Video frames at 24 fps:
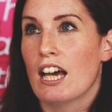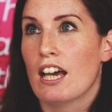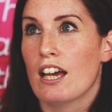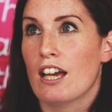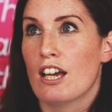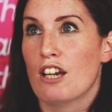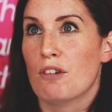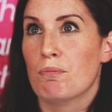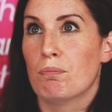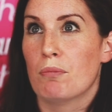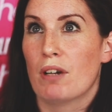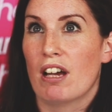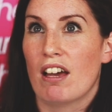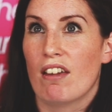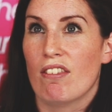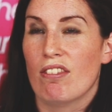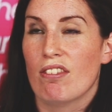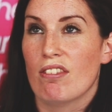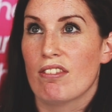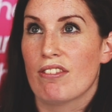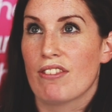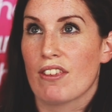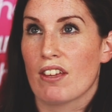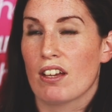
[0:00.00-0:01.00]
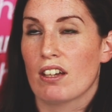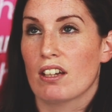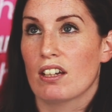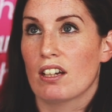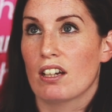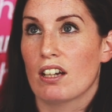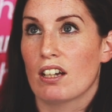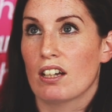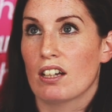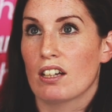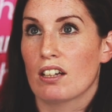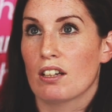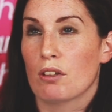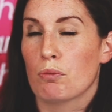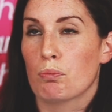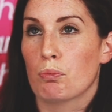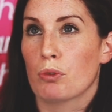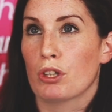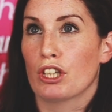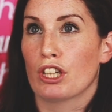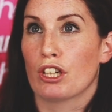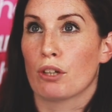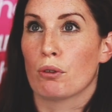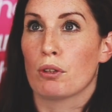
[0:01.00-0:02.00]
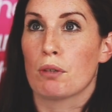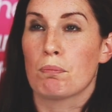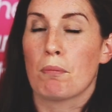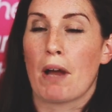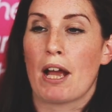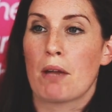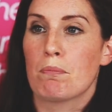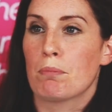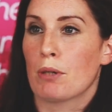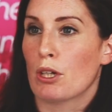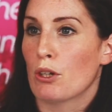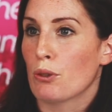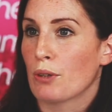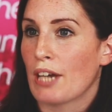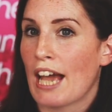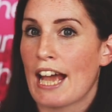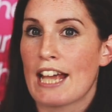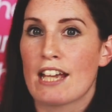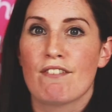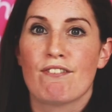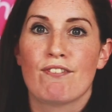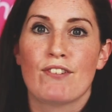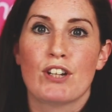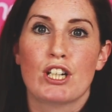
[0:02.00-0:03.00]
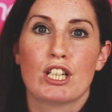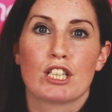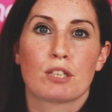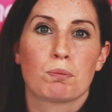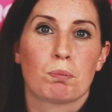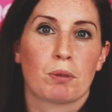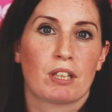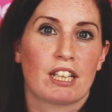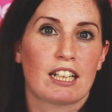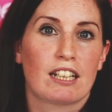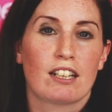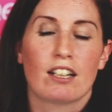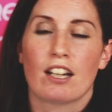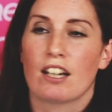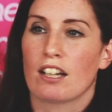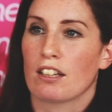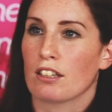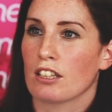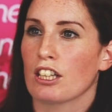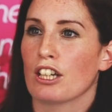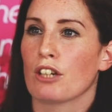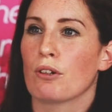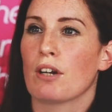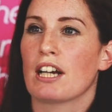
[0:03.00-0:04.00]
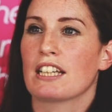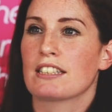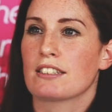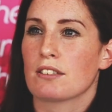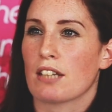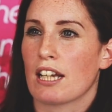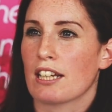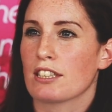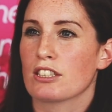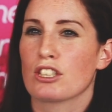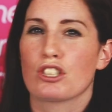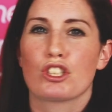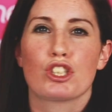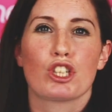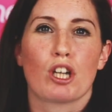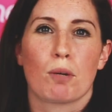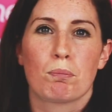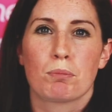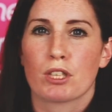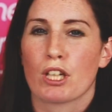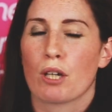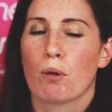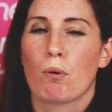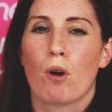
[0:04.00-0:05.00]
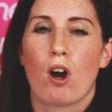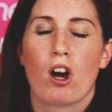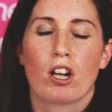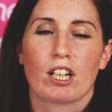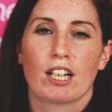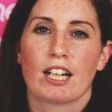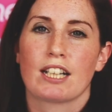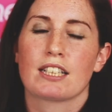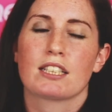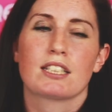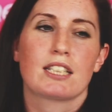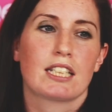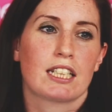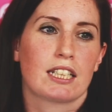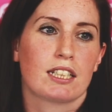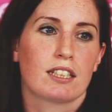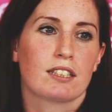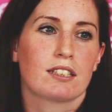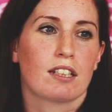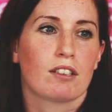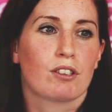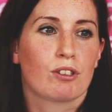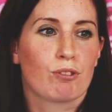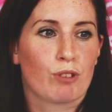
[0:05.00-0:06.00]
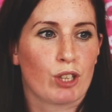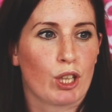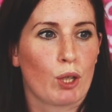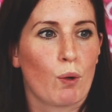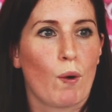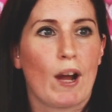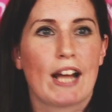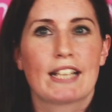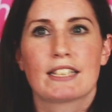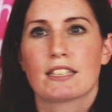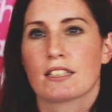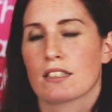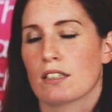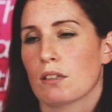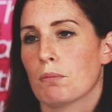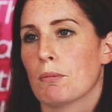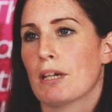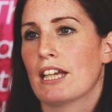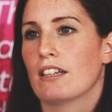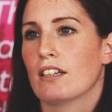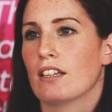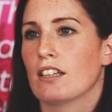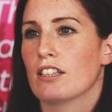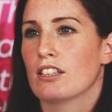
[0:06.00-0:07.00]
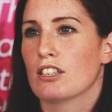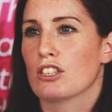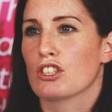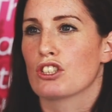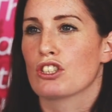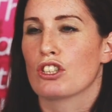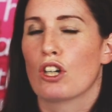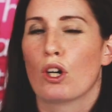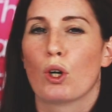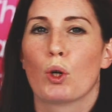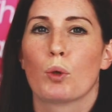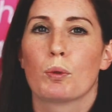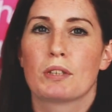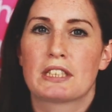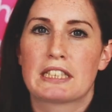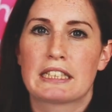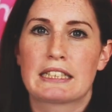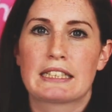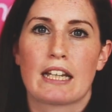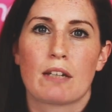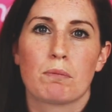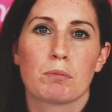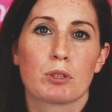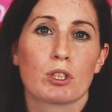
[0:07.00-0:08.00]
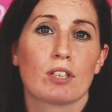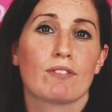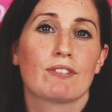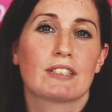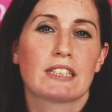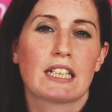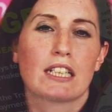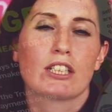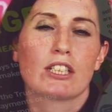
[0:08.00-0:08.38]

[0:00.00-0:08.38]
um, and that you know it might be okay at first but then you know as as the jobs go on and as things and the requests come in there's not always the same sort of